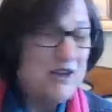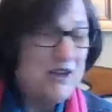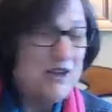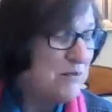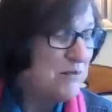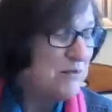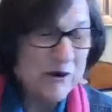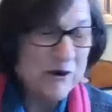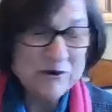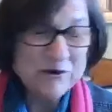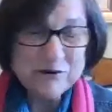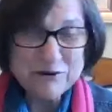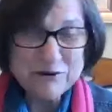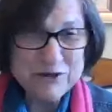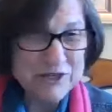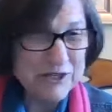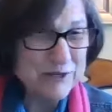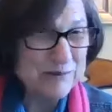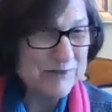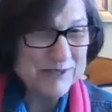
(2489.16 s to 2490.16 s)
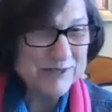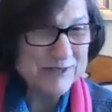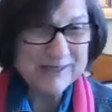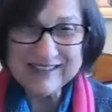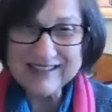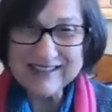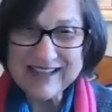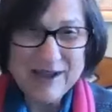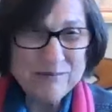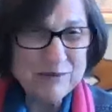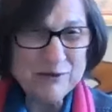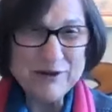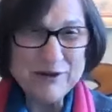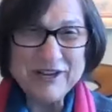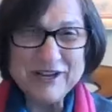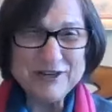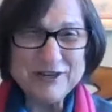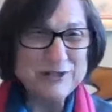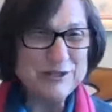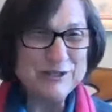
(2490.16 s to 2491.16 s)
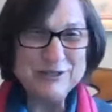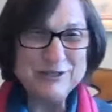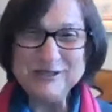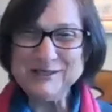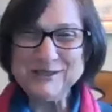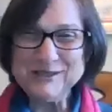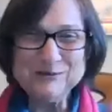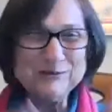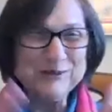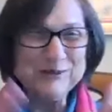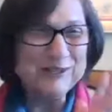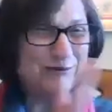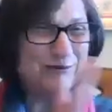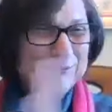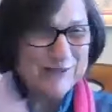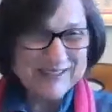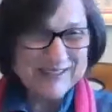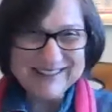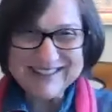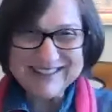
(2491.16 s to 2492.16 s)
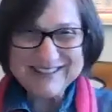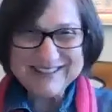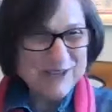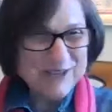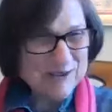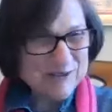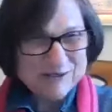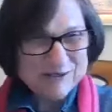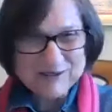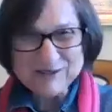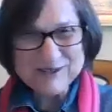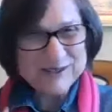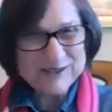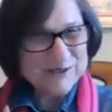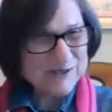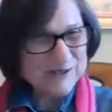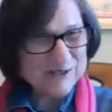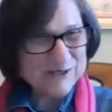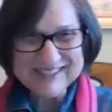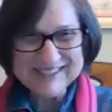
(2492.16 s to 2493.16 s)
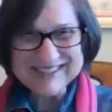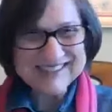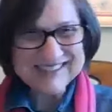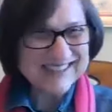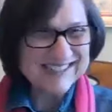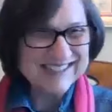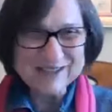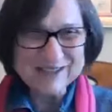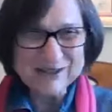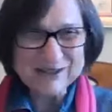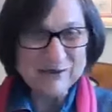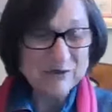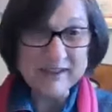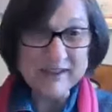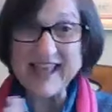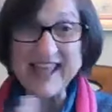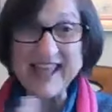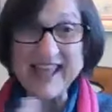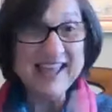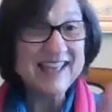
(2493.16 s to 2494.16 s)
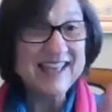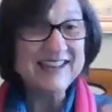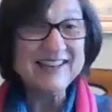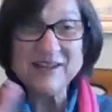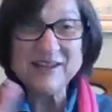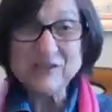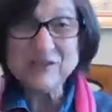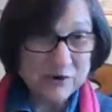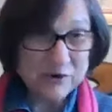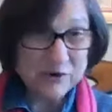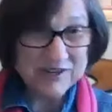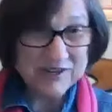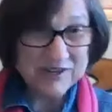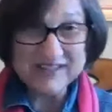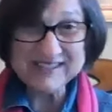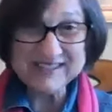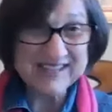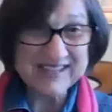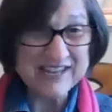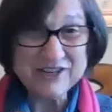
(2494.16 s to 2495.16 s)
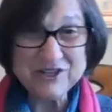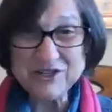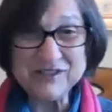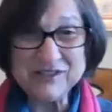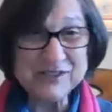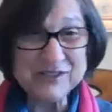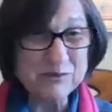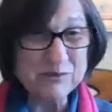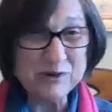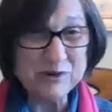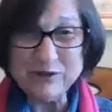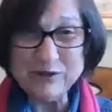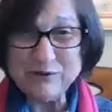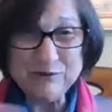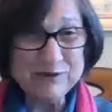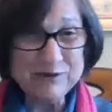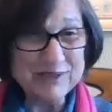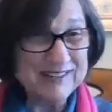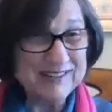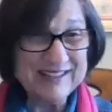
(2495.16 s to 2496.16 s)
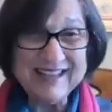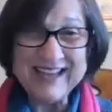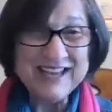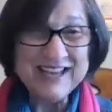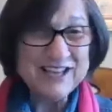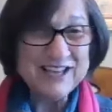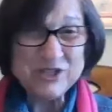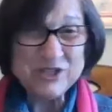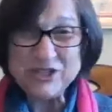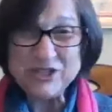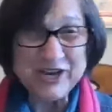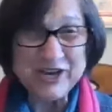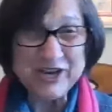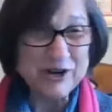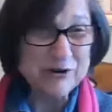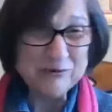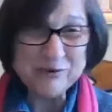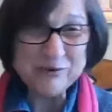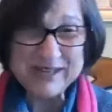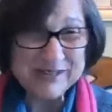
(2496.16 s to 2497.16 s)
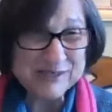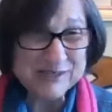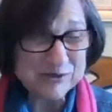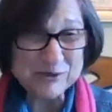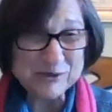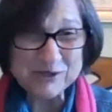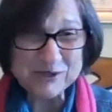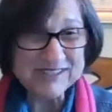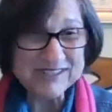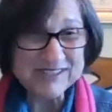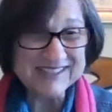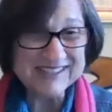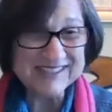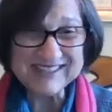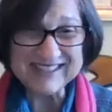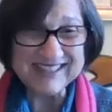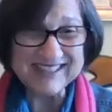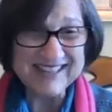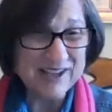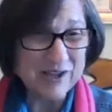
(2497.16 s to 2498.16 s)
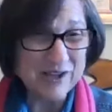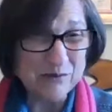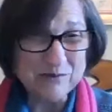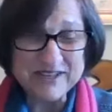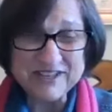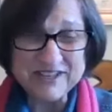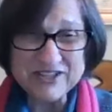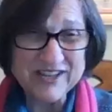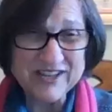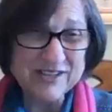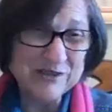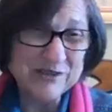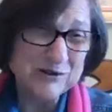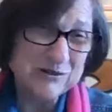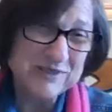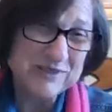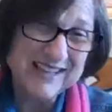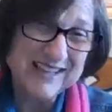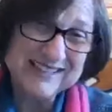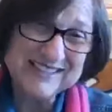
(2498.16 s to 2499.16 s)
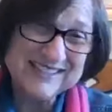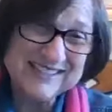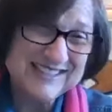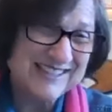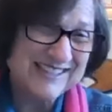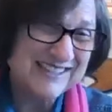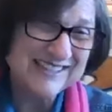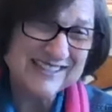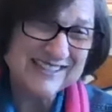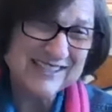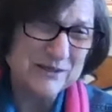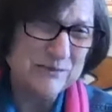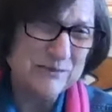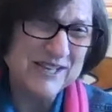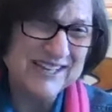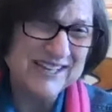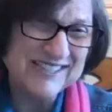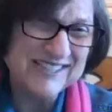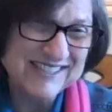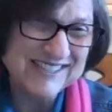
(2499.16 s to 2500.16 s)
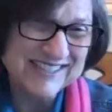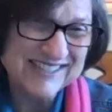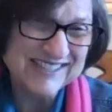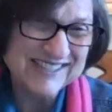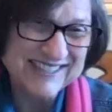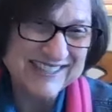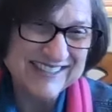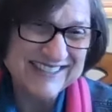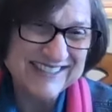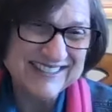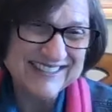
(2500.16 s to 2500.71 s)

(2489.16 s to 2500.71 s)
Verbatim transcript: partnerships, collaborations with funding donor sources and so forth, and other organizations where you can share resources and help each other. That's just the best, isn't it?